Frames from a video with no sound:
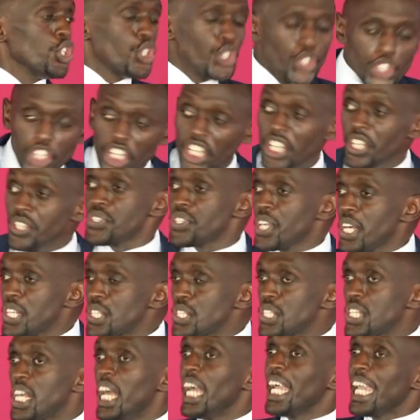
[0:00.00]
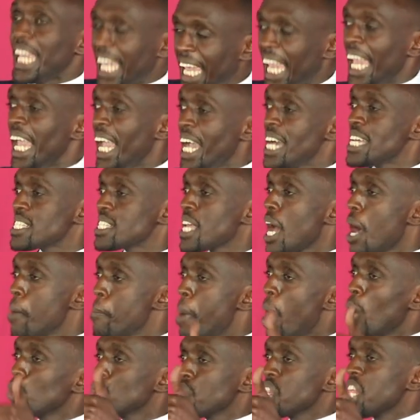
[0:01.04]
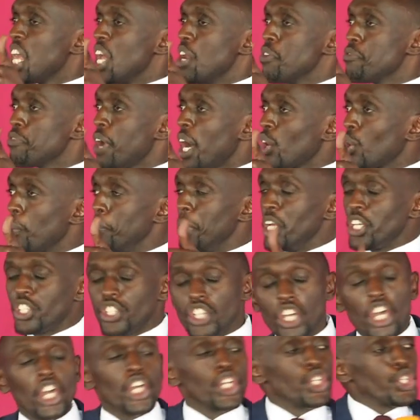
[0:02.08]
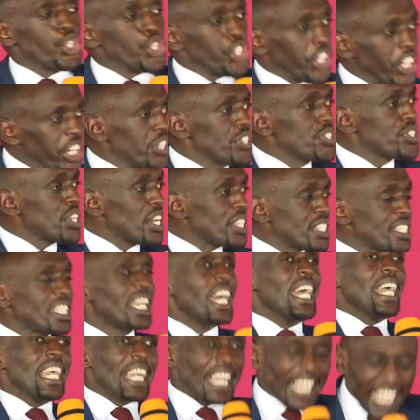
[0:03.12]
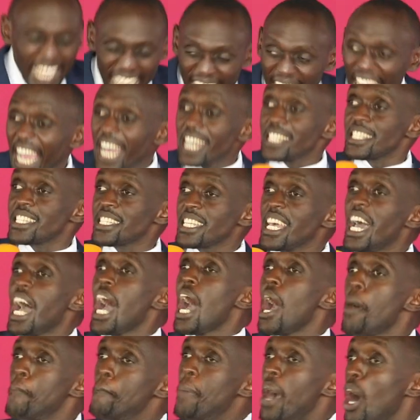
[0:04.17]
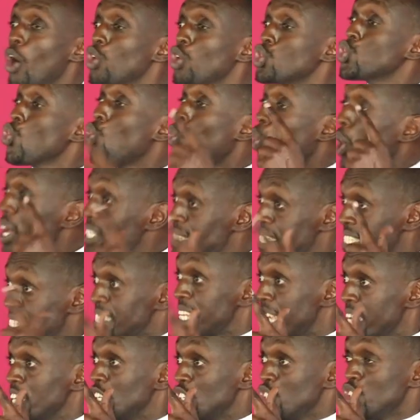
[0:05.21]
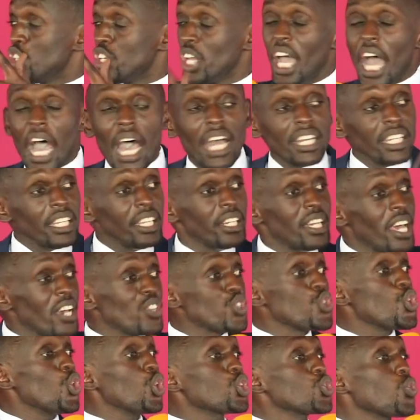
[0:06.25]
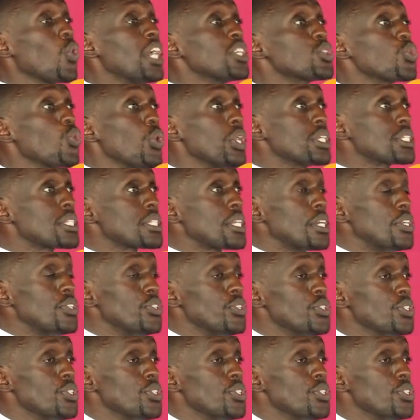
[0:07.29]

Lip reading: Jesus cares about the environment. Jesus cares about wastage. And he does not want wastage.